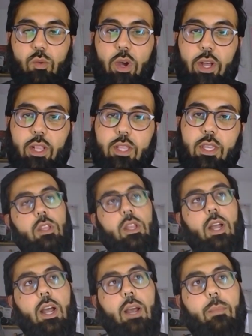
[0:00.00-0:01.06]
world.
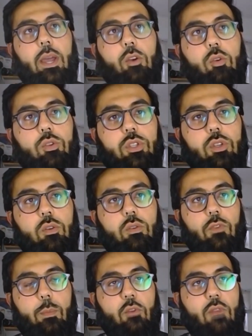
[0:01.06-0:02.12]
Um, and also
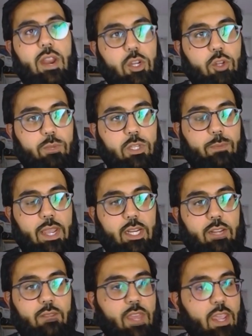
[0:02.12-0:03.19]
from a rental
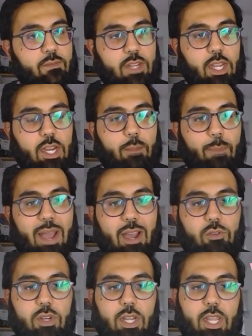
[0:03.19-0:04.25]
perspective, they've taken a
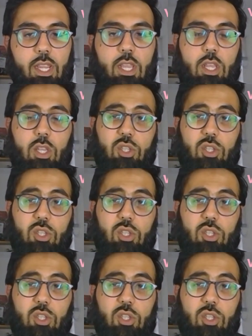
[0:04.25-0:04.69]
pounding.